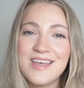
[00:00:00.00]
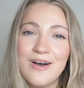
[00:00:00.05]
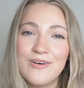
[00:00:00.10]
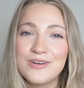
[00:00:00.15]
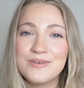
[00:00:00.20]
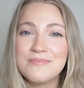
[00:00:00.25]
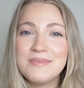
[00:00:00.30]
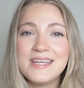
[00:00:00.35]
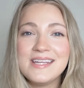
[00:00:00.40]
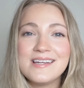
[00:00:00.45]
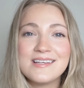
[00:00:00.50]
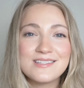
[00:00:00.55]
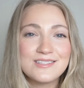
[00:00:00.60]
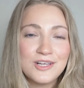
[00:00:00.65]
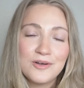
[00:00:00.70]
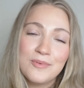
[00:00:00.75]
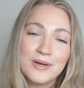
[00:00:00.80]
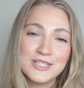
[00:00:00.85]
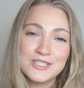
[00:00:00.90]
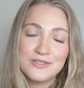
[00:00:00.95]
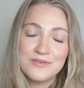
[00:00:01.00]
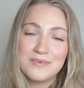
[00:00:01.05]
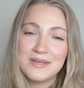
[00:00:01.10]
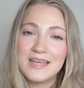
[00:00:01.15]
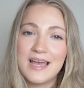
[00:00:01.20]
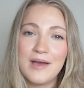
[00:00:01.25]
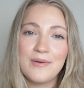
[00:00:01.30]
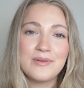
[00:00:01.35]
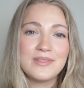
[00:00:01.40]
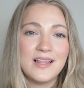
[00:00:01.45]
That would mean so much to
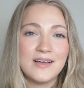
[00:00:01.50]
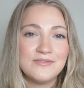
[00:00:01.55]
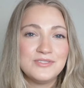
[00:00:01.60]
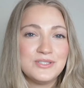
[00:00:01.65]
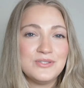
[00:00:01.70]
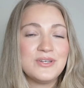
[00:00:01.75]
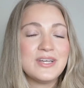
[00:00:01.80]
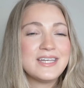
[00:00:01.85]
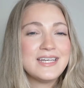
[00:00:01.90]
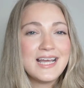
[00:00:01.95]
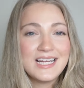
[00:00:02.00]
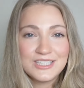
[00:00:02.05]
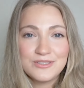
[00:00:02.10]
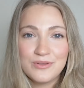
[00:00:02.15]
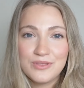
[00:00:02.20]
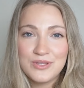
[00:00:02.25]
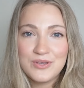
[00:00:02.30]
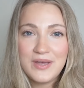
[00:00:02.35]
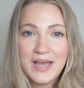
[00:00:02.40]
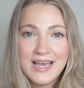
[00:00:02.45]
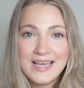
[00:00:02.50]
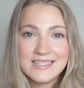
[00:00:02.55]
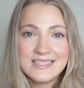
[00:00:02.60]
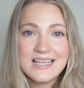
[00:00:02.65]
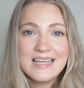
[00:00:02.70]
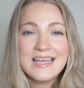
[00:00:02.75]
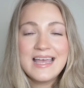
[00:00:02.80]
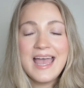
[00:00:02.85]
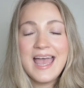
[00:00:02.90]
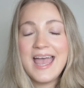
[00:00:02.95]
me. I would love to connect with you guys
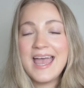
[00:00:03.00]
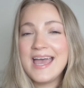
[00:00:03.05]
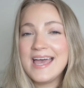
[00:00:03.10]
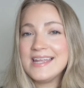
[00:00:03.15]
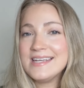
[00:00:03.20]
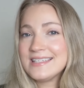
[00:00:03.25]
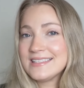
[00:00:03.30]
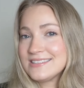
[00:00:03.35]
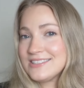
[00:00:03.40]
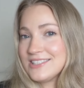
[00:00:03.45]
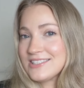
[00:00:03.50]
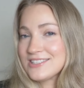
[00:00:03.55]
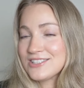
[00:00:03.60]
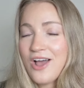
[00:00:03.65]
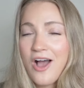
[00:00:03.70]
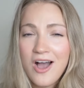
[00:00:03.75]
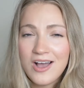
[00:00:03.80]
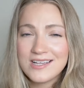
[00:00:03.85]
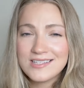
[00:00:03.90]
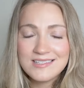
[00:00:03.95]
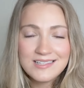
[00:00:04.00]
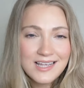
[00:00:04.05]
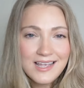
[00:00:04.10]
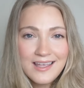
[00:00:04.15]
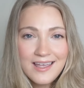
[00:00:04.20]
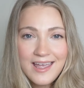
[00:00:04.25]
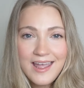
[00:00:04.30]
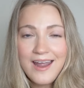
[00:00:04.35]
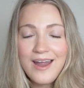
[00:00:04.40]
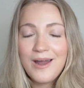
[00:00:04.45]
and just talk
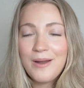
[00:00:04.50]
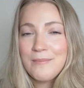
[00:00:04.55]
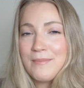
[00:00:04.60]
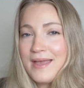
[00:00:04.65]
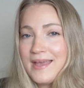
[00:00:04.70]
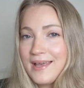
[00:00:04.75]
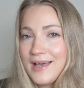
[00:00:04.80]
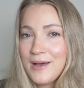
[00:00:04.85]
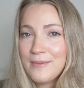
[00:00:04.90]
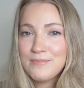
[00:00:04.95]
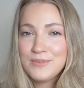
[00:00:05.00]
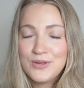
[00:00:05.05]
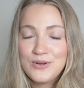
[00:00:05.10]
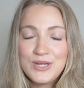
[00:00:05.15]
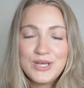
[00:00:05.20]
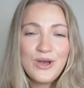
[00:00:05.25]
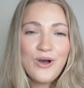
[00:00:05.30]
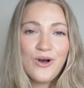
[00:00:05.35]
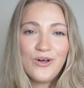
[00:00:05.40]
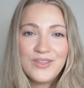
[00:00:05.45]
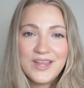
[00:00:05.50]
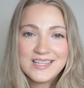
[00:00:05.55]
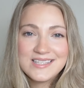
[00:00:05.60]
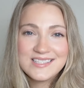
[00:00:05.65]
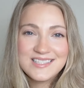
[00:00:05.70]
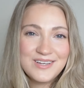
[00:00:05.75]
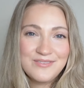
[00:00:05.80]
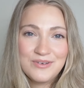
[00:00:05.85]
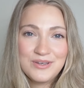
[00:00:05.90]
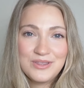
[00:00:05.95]
skincare, makeup, beauty, all that
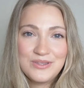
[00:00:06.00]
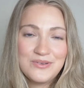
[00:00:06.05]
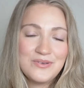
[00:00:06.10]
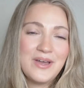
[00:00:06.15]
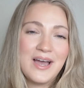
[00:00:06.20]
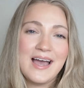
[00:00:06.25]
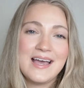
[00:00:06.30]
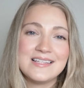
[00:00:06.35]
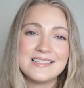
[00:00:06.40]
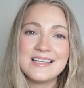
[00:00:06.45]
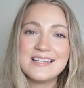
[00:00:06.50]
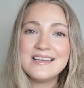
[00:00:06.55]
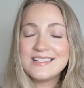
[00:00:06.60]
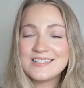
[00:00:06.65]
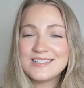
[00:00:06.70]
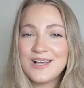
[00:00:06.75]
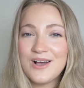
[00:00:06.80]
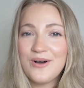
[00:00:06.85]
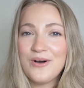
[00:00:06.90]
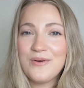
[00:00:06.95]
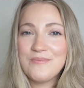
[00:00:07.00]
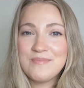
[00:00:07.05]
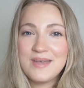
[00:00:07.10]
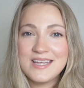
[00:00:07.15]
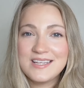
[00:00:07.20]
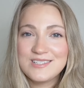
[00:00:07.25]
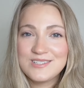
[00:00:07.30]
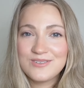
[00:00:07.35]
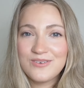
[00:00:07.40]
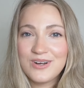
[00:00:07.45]
stuff with you guys. So
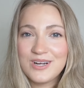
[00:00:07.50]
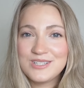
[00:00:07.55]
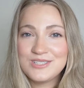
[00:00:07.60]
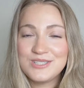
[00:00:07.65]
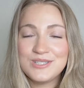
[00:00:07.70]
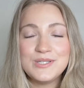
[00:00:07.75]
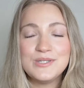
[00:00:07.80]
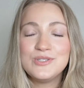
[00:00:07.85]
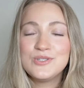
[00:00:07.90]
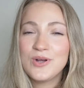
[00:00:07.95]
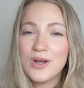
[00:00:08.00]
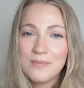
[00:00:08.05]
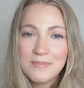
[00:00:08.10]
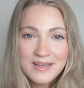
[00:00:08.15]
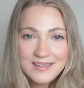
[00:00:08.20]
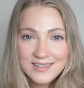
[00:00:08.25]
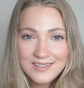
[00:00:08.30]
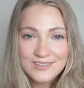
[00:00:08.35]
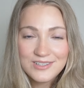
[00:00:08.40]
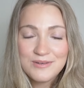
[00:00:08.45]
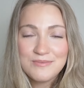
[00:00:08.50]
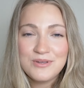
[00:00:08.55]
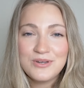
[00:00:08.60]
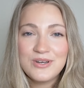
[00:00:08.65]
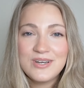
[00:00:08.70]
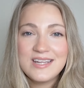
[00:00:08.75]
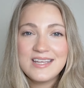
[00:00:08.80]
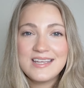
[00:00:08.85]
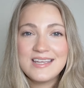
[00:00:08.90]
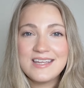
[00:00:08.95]
make sure to join my little
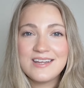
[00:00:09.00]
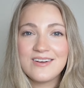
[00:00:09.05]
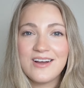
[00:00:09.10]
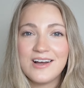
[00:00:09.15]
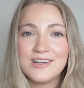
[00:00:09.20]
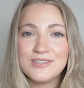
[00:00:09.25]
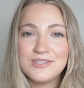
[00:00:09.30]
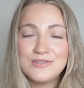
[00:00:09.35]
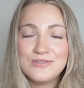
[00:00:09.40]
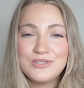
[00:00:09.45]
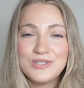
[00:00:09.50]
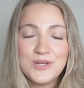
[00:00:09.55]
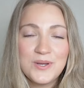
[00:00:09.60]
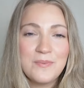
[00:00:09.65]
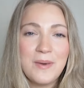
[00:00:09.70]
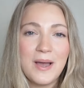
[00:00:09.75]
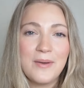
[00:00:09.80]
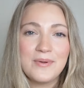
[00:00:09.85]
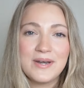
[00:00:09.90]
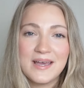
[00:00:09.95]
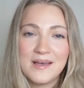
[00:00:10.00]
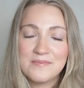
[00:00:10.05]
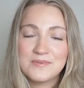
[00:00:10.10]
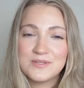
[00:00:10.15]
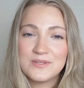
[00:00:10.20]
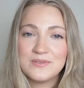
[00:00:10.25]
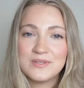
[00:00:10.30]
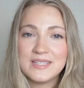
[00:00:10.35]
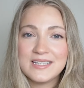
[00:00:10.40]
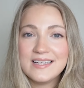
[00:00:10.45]
community here on YouTube. I would
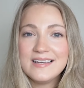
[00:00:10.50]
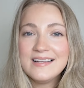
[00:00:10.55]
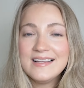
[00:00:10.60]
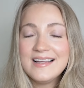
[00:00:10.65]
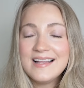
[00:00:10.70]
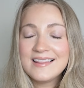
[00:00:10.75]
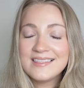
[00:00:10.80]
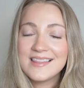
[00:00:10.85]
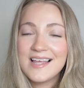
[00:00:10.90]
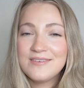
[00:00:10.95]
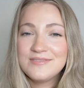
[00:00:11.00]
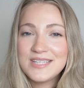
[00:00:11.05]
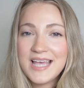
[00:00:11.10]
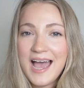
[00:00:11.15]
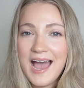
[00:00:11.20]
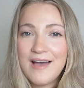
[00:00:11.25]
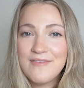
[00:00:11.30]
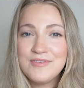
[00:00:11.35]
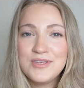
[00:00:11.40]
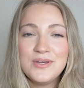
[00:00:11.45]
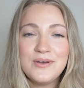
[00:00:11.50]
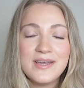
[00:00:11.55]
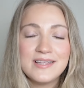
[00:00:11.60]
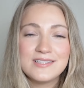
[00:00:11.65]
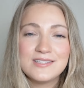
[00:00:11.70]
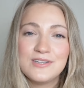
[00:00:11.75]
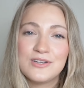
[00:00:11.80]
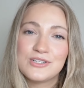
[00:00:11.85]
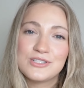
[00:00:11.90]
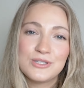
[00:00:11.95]
absolutely love to have you
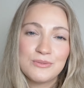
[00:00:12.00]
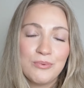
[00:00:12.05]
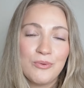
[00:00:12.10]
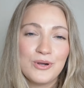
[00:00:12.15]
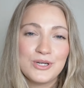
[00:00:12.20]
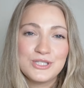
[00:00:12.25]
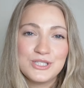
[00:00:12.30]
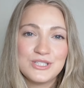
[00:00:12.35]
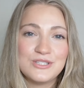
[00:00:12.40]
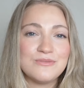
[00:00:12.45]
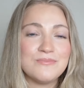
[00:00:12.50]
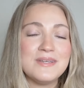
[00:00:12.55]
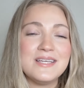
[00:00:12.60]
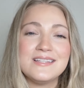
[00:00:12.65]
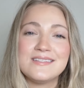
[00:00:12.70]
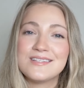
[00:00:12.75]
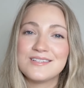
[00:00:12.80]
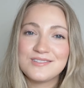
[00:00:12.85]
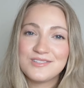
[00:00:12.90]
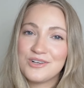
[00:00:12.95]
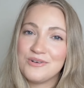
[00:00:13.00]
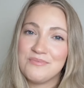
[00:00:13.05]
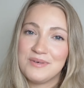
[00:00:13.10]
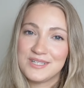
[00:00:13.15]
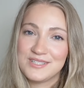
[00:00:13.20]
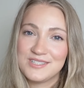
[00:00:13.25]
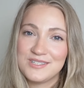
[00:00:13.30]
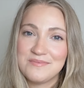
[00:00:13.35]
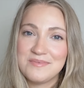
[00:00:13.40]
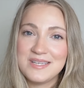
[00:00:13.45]
and your support just means so
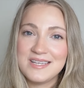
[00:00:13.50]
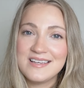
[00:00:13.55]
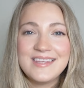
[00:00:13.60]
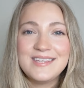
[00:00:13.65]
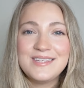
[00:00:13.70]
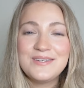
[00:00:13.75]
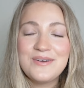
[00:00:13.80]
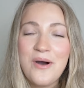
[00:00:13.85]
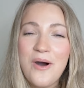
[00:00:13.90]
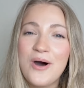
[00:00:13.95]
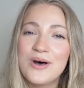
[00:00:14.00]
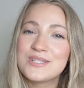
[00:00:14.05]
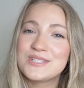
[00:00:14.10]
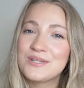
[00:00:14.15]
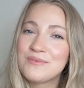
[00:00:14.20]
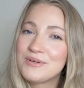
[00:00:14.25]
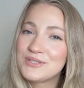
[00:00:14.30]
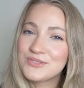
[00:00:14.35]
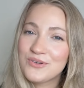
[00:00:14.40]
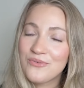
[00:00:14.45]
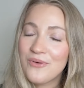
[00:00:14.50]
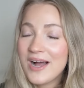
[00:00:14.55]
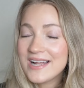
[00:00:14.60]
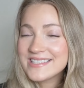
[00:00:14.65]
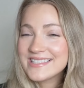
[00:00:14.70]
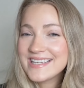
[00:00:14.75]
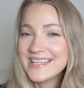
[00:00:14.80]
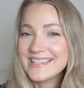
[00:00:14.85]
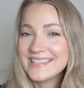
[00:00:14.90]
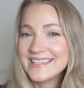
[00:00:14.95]
much to me. Thank you all so much for
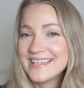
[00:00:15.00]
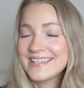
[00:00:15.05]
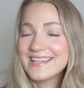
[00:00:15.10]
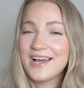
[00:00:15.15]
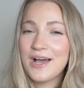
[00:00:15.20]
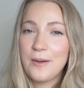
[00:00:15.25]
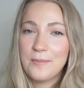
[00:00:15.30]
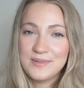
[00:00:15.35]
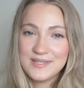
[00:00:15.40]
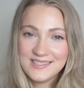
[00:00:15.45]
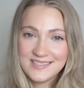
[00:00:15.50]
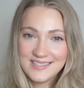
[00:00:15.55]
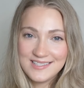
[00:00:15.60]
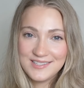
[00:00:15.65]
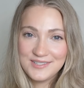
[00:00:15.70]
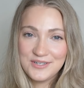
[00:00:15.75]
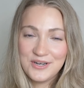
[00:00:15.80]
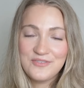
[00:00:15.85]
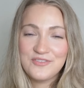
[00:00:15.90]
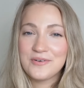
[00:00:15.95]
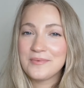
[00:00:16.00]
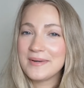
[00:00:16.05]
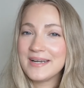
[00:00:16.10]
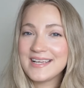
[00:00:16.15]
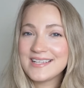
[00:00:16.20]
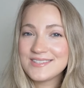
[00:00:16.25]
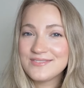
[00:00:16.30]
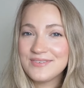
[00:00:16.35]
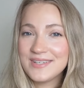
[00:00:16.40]
watching and I hope to see you for my next